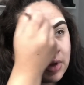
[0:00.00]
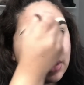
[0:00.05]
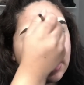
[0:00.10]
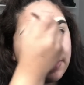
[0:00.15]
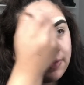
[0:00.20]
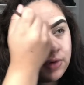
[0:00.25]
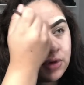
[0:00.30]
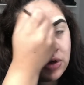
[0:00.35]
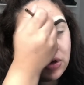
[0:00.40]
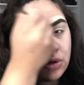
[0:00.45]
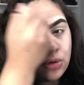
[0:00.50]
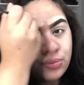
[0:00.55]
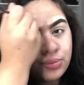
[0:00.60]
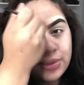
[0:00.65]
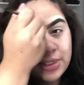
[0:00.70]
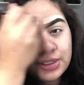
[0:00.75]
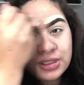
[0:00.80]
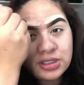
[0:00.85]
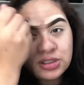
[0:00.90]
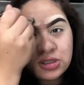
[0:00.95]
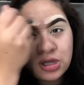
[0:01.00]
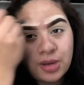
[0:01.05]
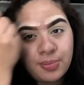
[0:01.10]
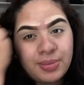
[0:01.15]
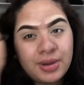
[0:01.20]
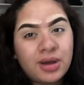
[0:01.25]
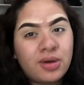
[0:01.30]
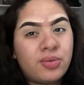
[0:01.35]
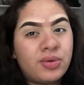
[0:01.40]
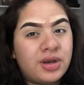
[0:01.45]
If you don't blend the top
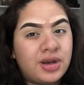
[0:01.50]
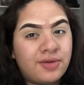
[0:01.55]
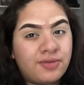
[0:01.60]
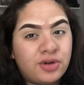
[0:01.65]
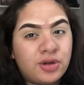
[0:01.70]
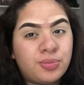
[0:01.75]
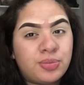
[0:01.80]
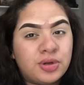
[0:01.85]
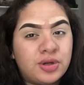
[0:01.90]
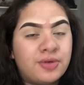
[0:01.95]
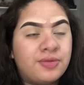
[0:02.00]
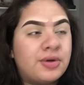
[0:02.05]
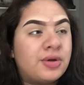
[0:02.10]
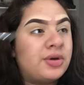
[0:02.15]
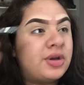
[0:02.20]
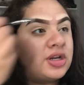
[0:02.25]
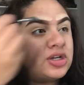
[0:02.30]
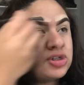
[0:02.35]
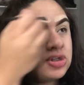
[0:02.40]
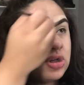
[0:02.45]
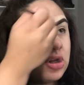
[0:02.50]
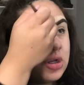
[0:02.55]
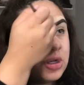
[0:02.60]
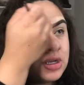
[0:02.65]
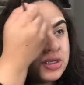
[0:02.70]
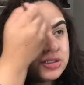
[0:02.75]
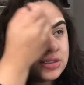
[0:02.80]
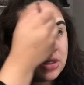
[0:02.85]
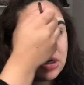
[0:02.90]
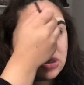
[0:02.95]
out, whenever you put your foundation on,
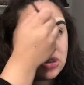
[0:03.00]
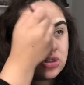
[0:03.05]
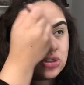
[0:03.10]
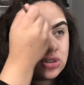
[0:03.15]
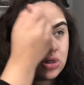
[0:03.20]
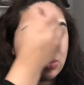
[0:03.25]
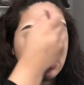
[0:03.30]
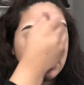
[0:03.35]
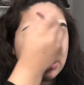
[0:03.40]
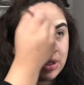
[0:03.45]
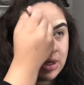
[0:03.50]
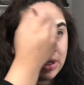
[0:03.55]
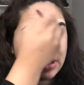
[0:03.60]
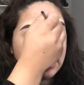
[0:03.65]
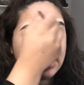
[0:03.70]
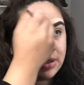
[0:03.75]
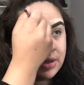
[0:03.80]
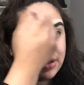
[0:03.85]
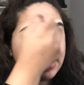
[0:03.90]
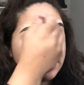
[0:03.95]
it's going to show a line.